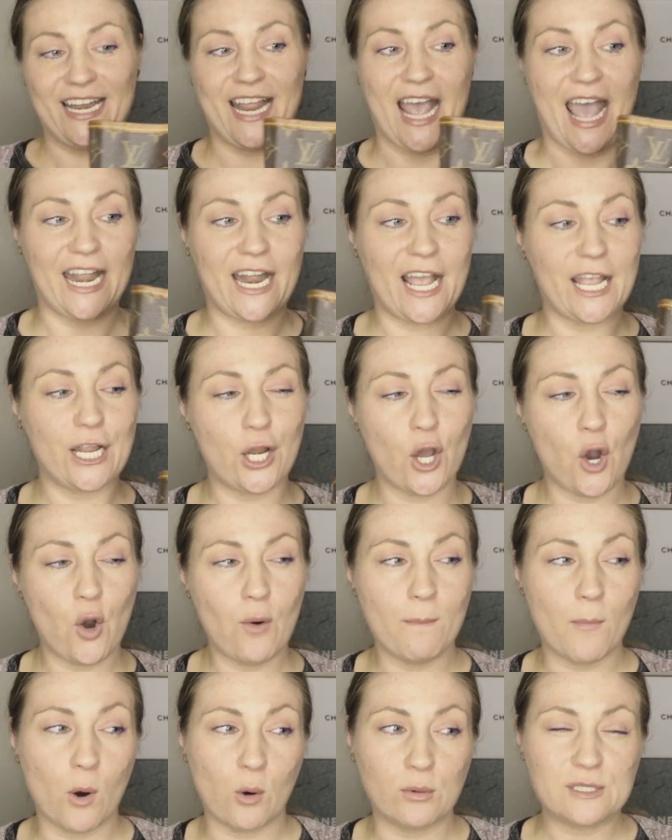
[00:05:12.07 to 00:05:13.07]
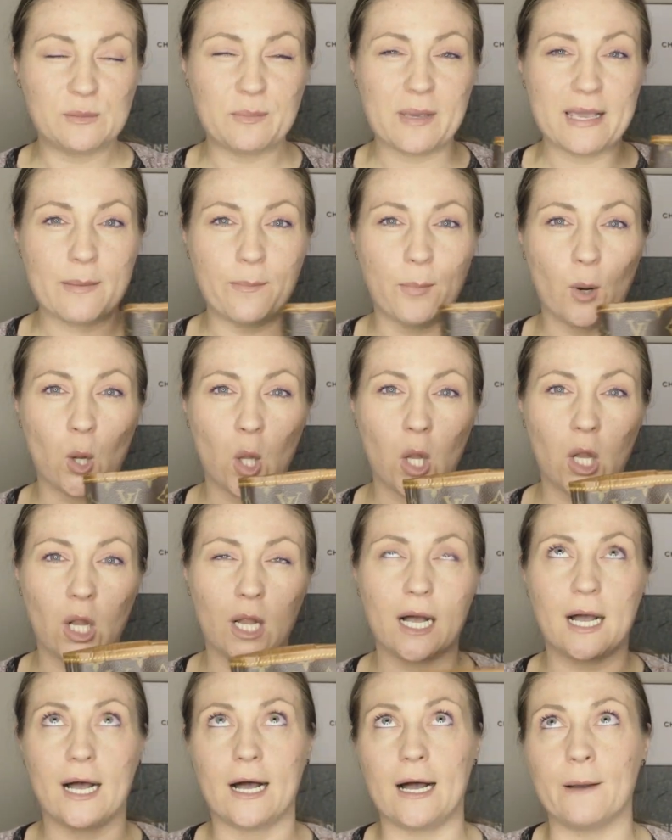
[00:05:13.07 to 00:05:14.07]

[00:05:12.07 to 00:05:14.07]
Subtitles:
And I know most people